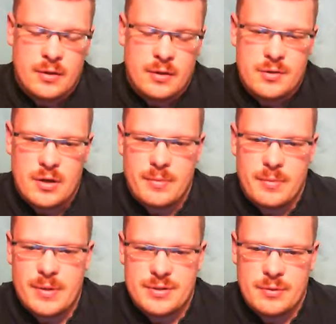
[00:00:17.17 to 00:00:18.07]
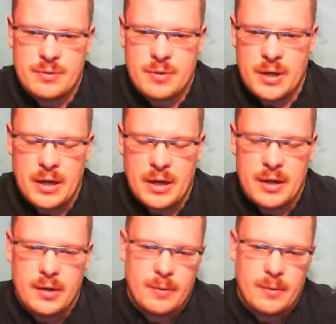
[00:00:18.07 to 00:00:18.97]
So I've been basically
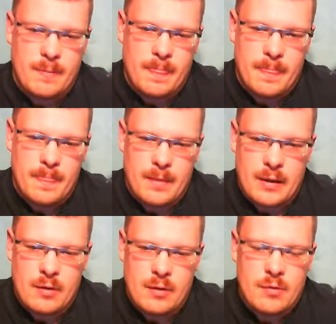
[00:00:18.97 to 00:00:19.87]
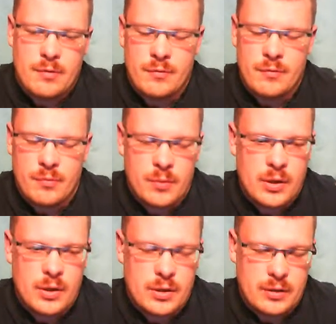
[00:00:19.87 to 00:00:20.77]
working, then going home from
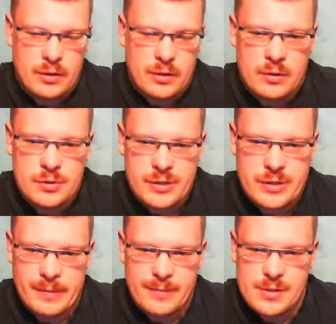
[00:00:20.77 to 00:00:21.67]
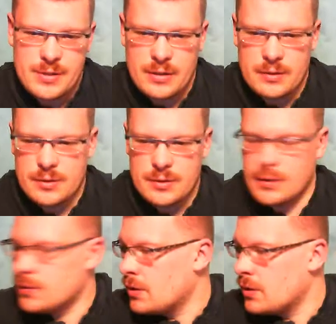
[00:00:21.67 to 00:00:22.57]
work, going straight to babysitting. So
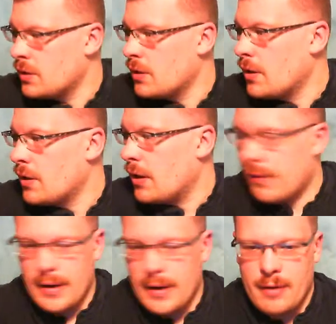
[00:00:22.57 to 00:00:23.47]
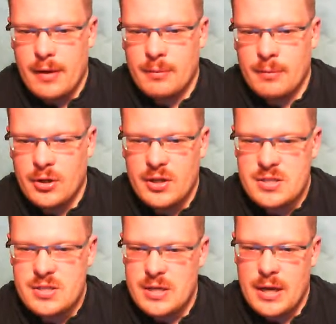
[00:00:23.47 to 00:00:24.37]
right now I am literally
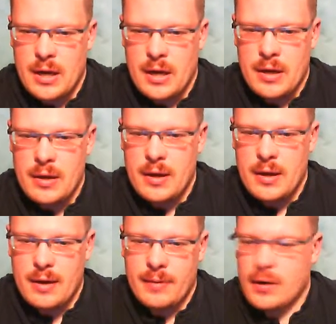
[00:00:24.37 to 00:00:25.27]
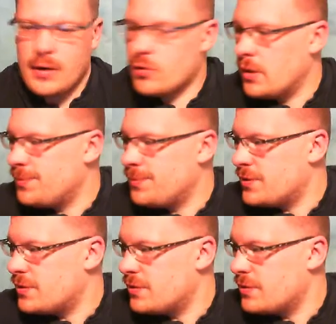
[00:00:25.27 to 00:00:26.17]
sitting on the Hot Rod
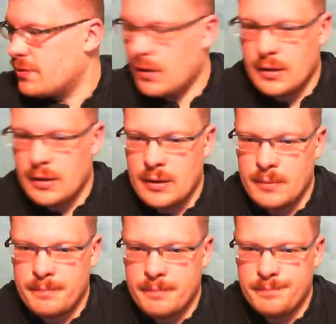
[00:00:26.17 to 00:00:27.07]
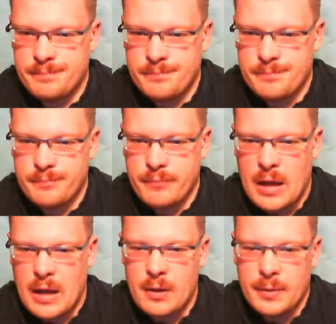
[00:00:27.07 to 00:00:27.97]
Creeps um,
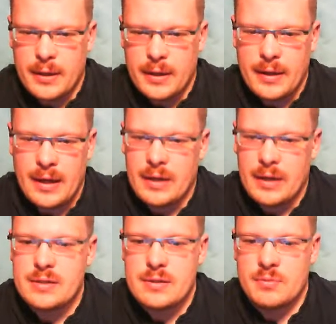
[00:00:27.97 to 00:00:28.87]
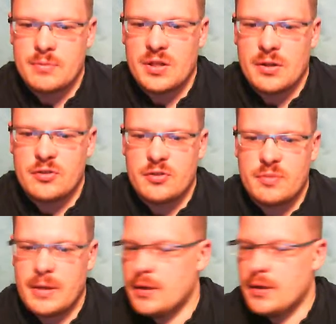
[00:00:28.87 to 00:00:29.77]
How to Play, and it's really close to
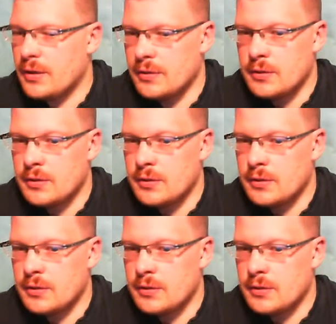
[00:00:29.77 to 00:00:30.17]
being done.